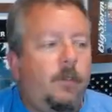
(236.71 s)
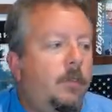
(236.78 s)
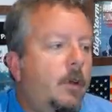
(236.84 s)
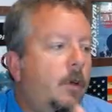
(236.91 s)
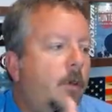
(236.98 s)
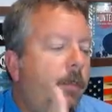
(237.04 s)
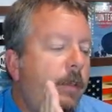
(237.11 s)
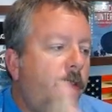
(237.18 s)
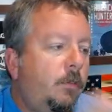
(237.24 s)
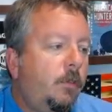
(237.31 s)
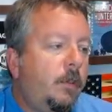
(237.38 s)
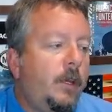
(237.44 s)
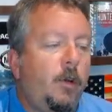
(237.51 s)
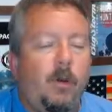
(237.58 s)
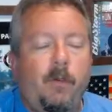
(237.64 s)
So
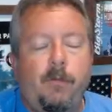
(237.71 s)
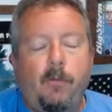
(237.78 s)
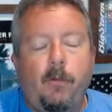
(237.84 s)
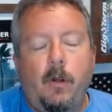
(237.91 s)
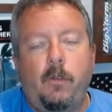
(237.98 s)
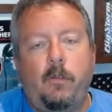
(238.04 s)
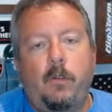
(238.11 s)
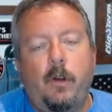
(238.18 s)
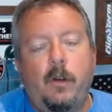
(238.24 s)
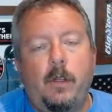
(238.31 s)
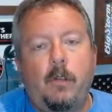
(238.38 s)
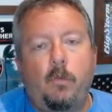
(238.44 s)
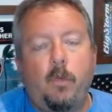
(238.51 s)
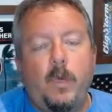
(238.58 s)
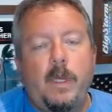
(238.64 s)
this lingering front
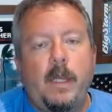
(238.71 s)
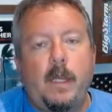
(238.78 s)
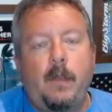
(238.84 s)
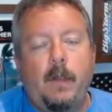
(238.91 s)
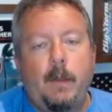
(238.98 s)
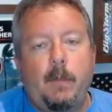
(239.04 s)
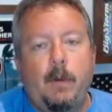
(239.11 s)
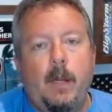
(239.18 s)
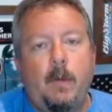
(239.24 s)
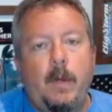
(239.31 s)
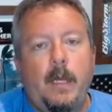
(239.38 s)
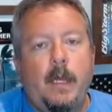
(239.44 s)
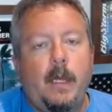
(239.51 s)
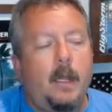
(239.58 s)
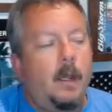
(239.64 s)
starting this weekend, Labor Day
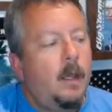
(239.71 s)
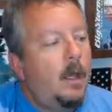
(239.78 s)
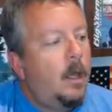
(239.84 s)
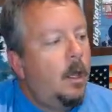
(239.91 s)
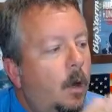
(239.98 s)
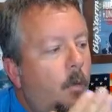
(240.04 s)
weekend,